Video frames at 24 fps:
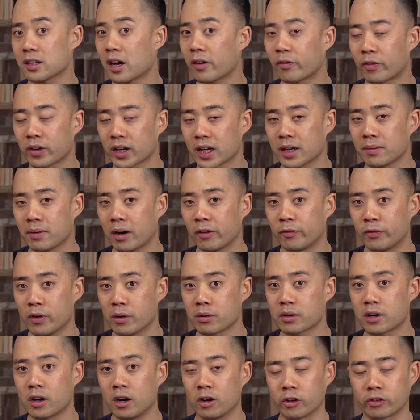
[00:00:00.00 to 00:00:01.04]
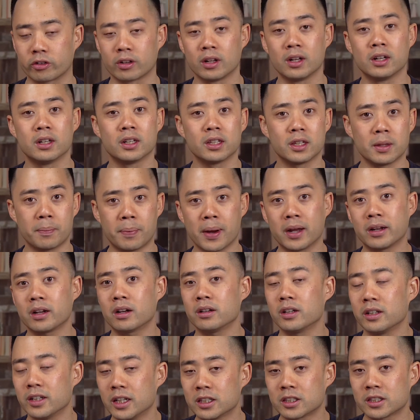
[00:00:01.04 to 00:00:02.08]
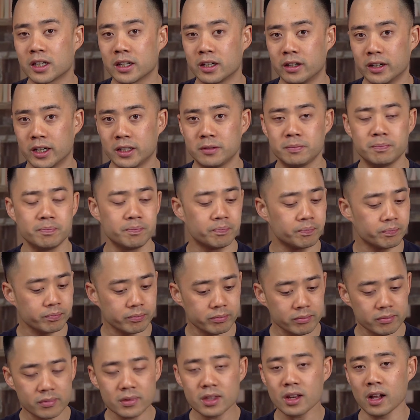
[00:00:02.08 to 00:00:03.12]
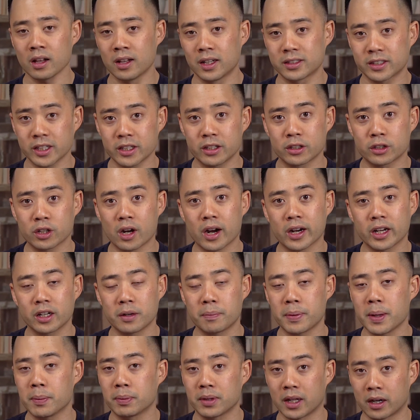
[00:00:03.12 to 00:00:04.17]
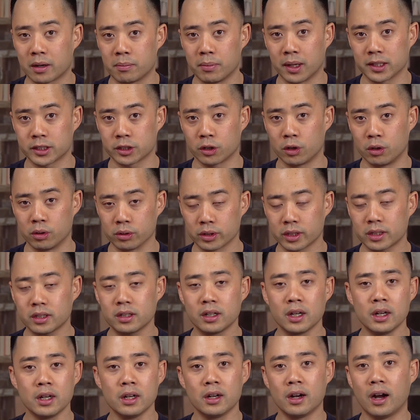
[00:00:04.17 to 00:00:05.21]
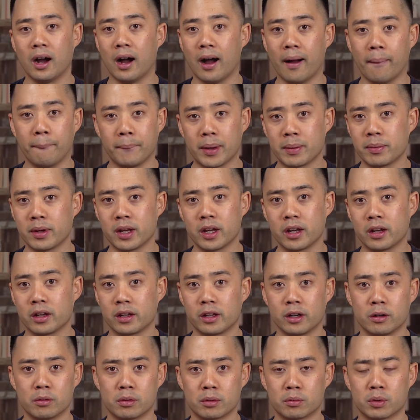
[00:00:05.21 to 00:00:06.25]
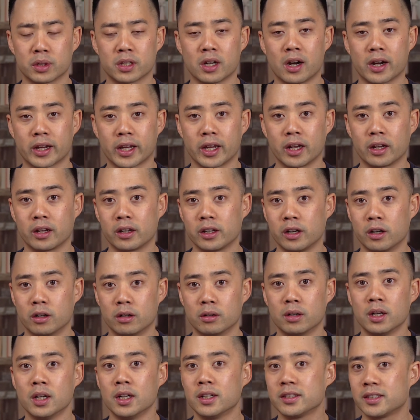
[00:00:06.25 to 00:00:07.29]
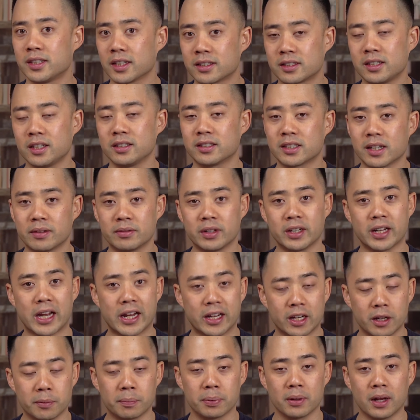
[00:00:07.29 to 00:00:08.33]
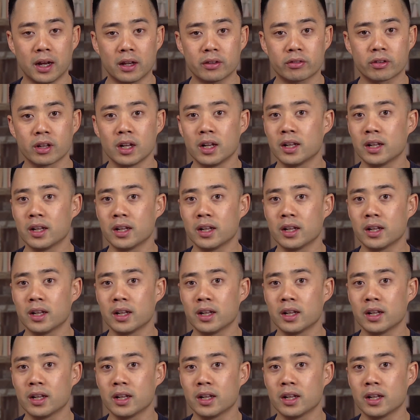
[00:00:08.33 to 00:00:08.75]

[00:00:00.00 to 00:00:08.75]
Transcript: not forget about phone calls. Depending on the niche that you're in, let's say you're talking to people that are much older, maybe we're talking 60, 70, 80 plus,